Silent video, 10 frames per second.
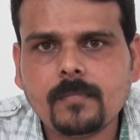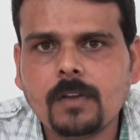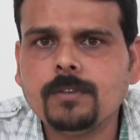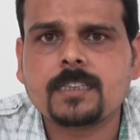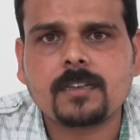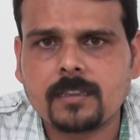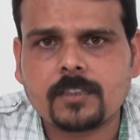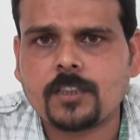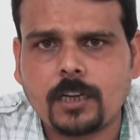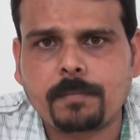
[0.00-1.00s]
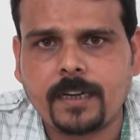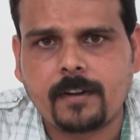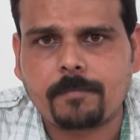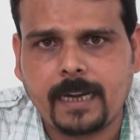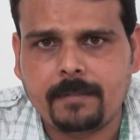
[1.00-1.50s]
which is called the short period
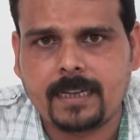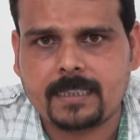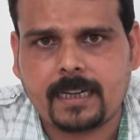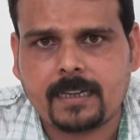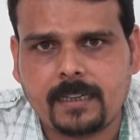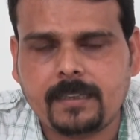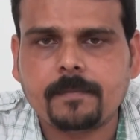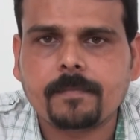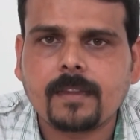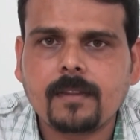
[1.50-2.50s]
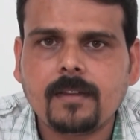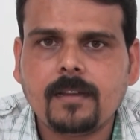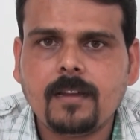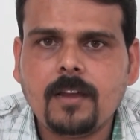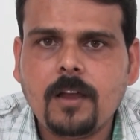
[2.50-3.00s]
of time exactly.
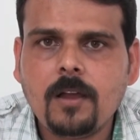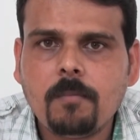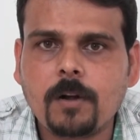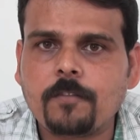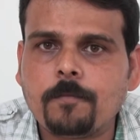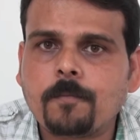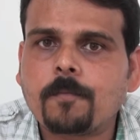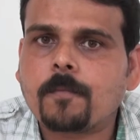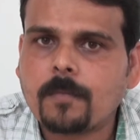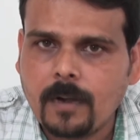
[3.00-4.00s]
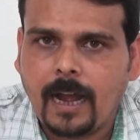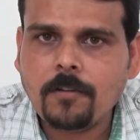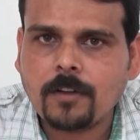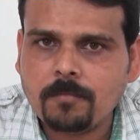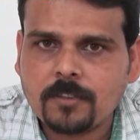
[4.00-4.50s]
But now
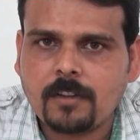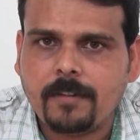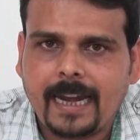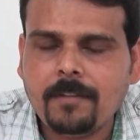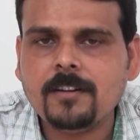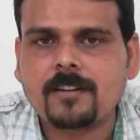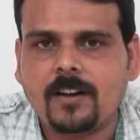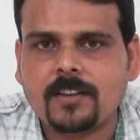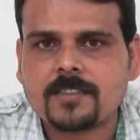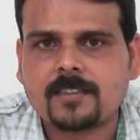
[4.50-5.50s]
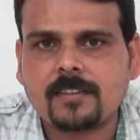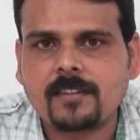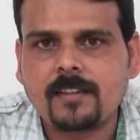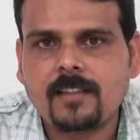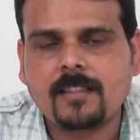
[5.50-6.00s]
come to the variable cost.
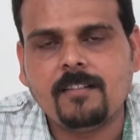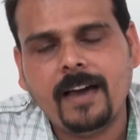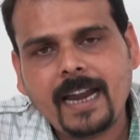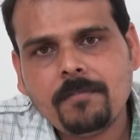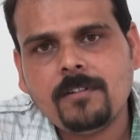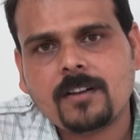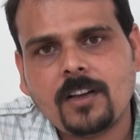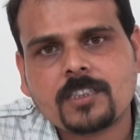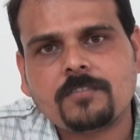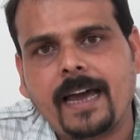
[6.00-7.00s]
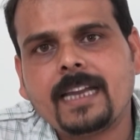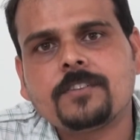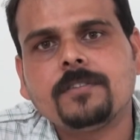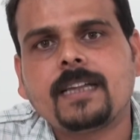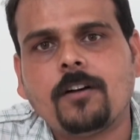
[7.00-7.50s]
The variable cost varies
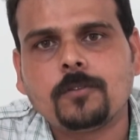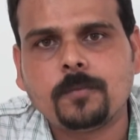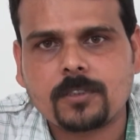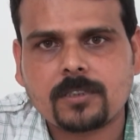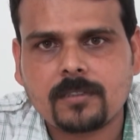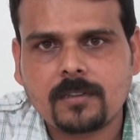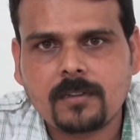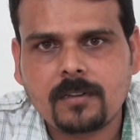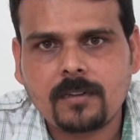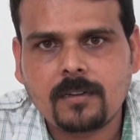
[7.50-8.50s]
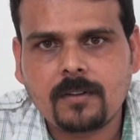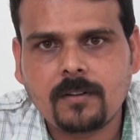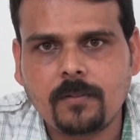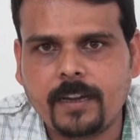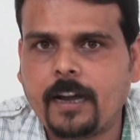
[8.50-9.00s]
with output.
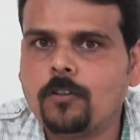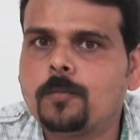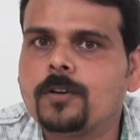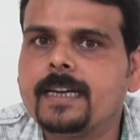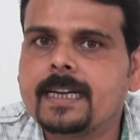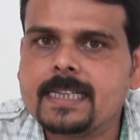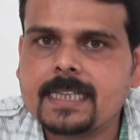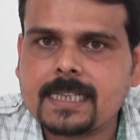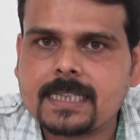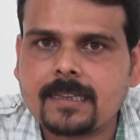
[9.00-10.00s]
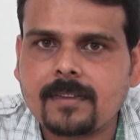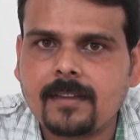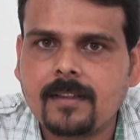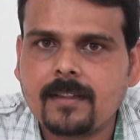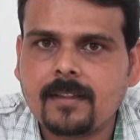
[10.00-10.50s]
When output increases,
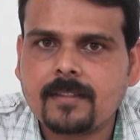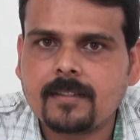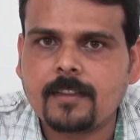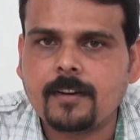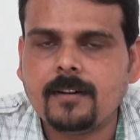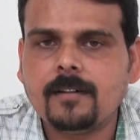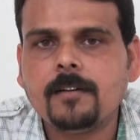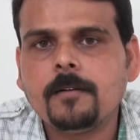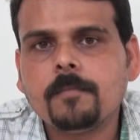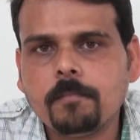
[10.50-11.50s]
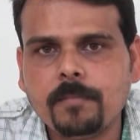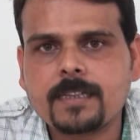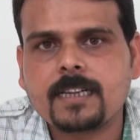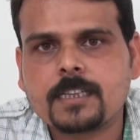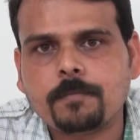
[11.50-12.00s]
the
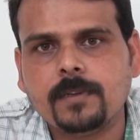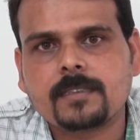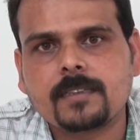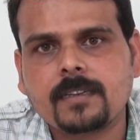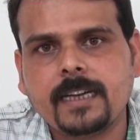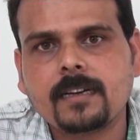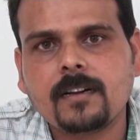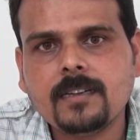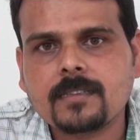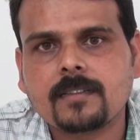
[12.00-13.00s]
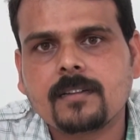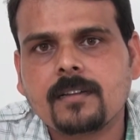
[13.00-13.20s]
business person incurs